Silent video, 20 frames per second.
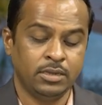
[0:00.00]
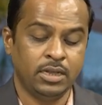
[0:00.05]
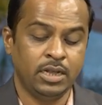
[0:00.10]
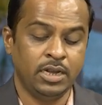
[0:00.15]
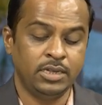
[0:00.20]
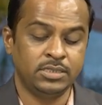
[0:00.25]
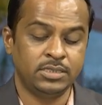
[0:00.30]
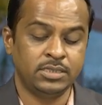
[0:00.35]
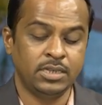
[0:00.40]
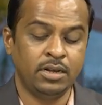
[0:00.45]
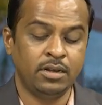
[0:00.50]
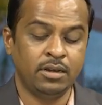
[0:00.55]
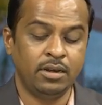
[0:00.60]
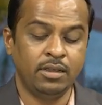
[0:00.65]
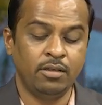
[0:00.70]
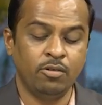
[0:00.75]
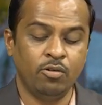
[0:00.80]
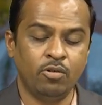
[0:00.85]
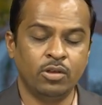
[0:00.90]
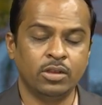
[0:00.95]
and
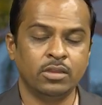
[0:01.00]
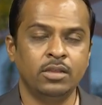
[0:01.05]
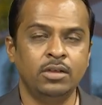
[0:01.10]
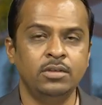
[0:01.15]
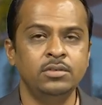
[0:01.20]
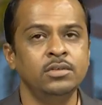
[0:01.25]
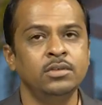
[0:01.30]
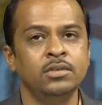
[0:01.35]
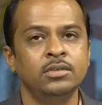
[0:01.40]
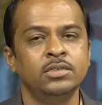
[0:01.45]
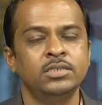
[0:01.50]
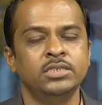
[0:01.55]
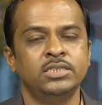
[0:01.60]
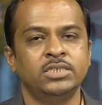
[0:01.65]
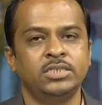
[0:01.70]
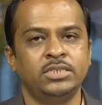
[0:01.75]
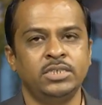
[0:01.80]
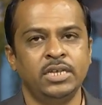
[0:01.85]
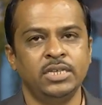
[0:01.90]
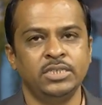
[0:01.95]
centering over the
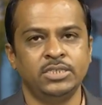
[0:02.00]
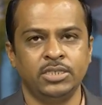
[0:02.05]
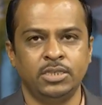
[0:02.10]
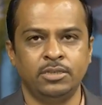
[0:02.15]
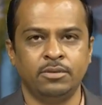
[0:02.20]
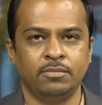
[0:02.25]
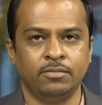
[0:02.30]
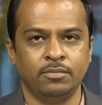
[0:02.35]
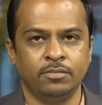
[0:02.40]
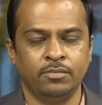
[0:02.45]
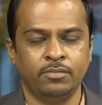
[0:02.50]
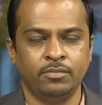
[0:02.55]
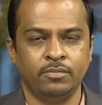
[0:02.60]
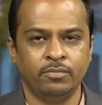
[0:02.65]
station.